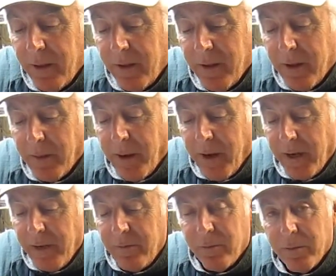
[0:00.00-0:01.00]
I'm
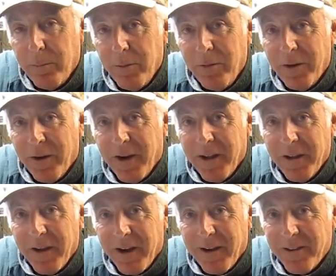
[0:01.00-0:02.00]
hiding from moving on.
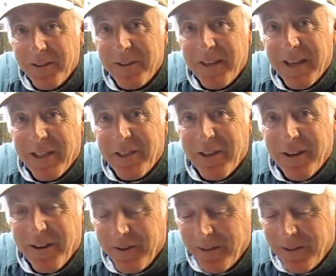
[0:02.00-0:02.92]
I'll get there.